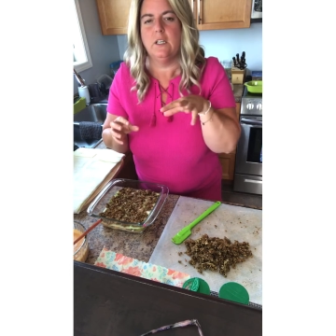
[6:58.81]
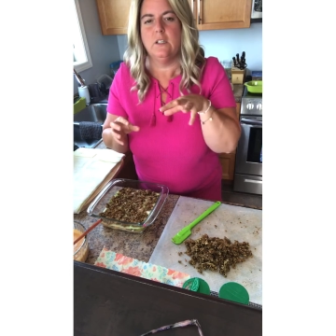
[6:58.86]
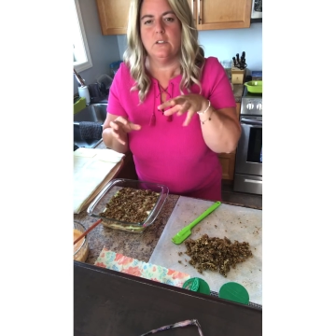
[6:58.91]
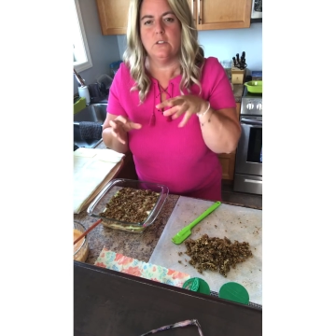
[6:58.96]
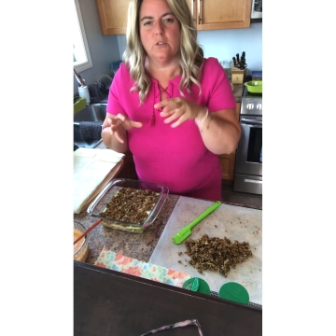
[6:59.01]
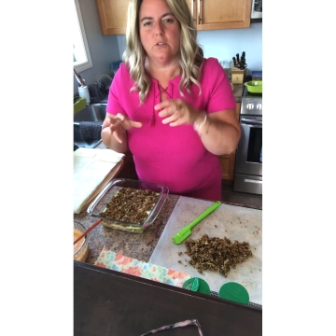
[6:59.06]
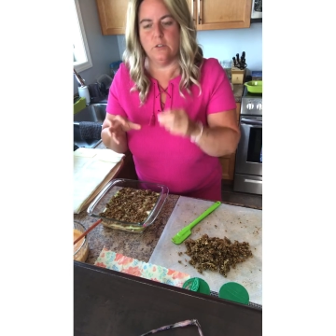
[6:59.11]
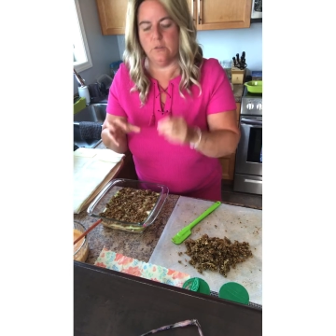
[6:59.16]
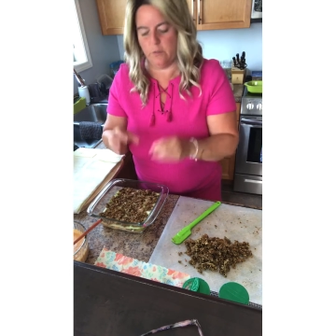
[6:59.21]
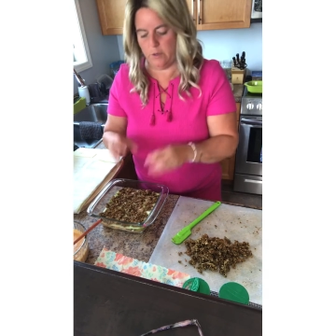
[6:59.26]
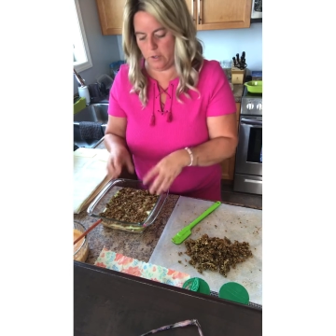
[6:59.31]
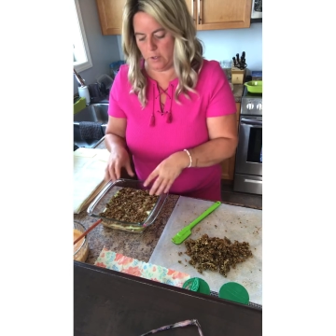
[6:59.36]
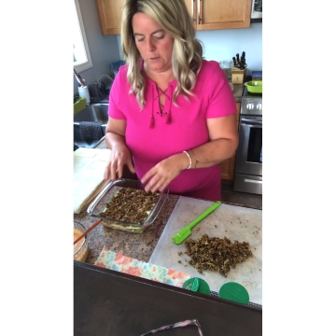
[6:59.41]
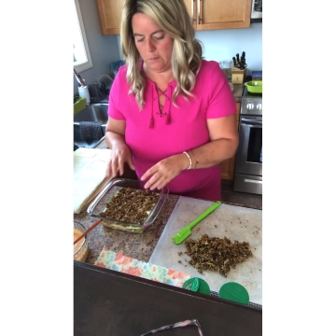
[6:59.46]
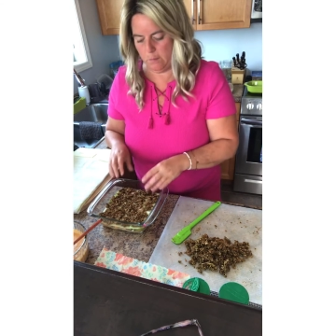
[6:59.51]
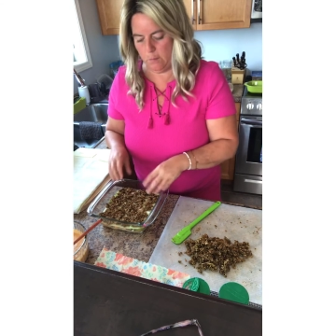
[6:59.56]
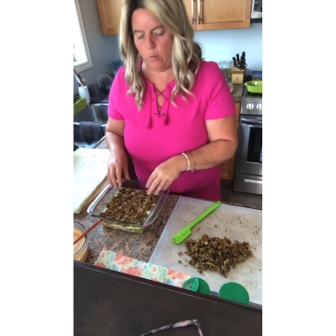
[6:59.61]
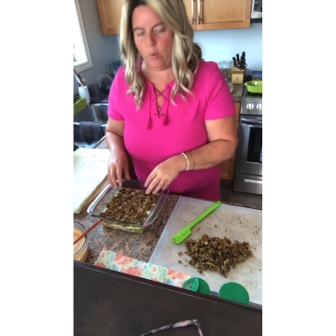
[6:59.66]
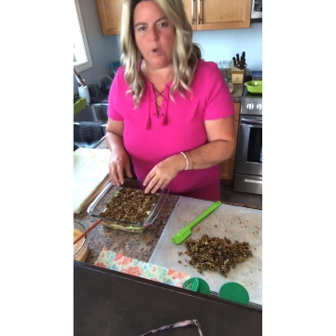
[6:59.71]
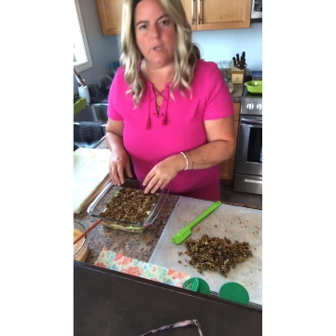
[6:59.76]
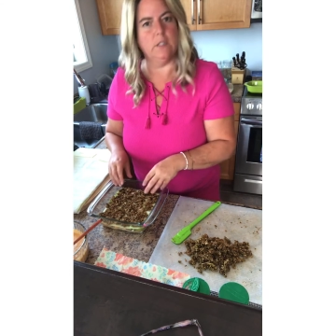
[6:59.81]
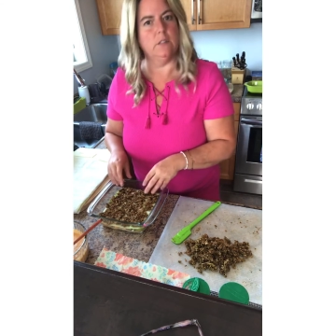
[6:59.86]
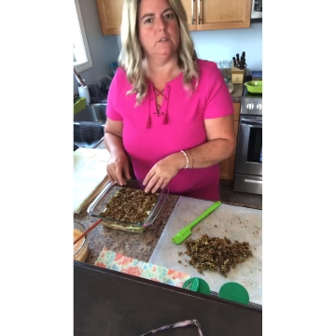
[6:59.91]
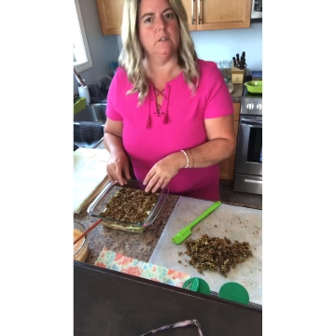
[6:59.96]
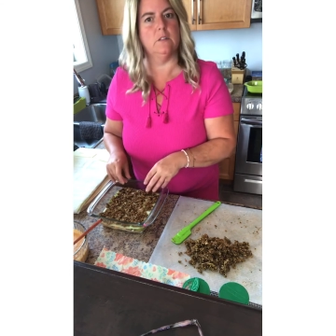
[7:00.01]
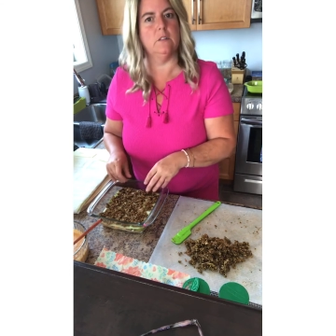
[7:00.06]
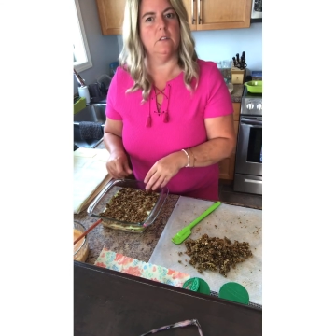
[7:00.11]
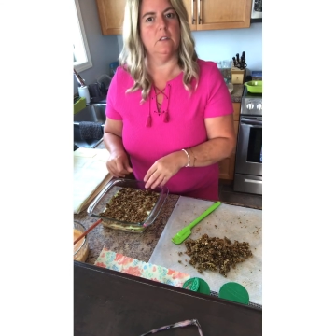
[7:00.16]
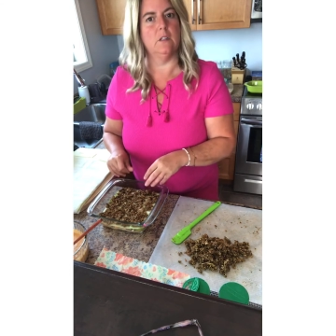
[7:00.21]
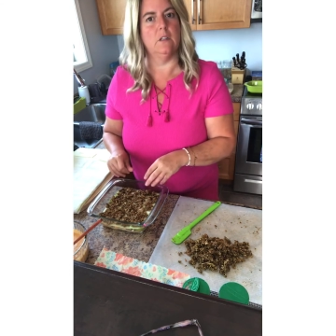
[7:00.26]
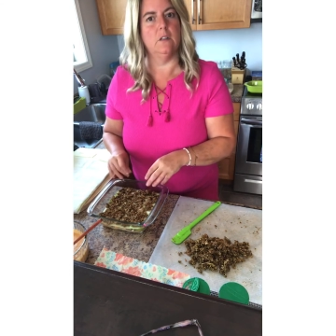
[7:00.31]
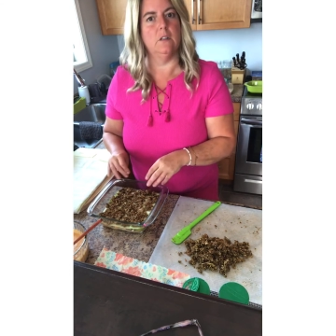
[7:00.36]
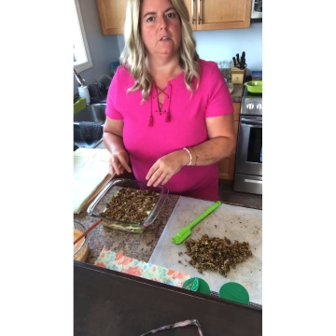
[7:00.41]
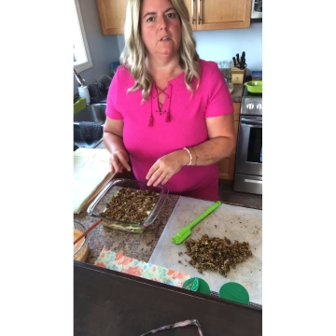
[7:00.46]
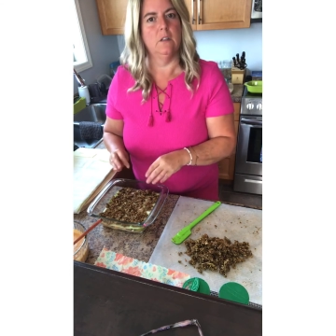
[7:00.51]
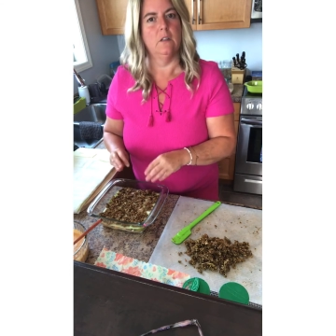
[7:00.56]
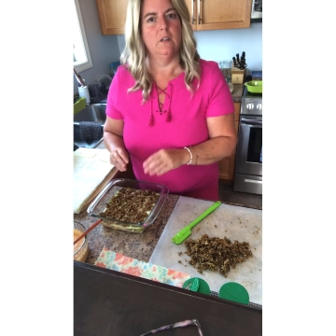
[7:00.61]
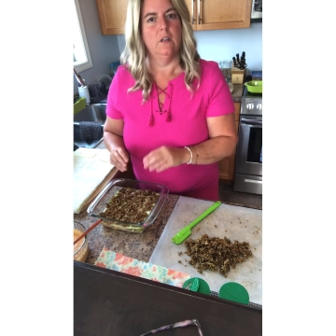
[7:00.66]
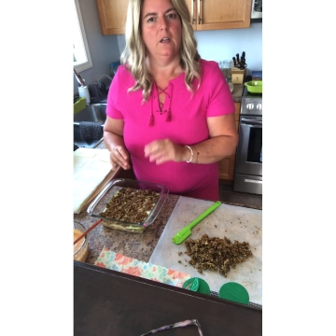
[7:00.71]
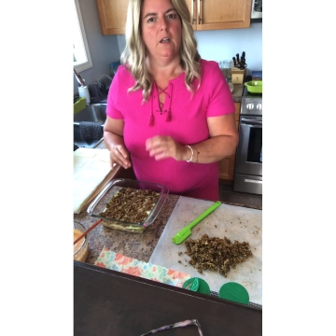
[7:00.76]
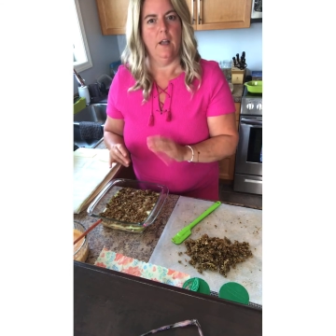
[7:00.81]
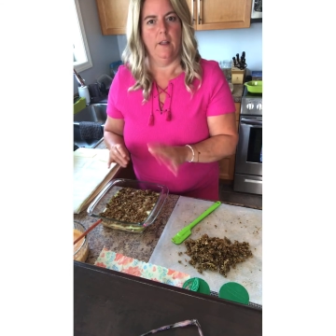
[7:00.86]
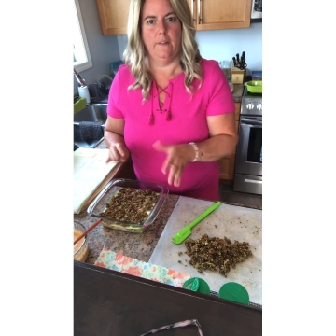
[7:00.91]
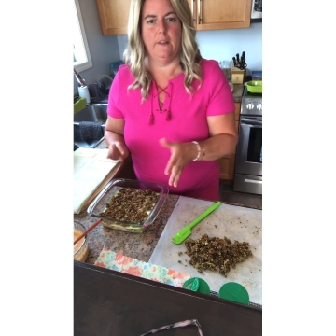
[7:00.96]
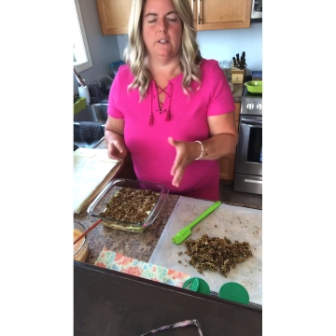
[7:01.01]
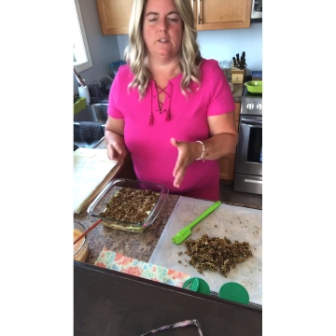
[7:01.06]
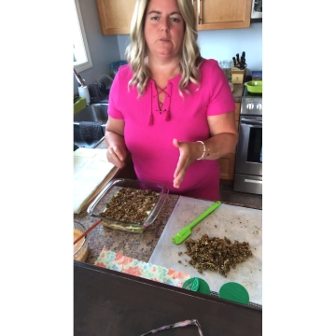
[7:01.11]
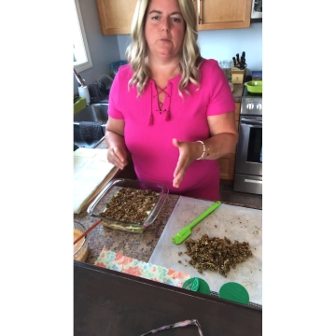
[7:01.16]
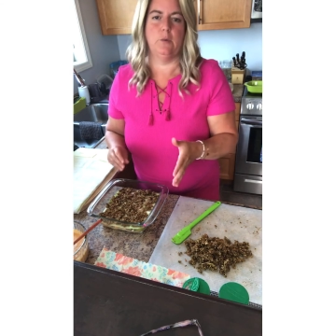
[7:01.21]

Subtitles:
So it's very moist still, and that's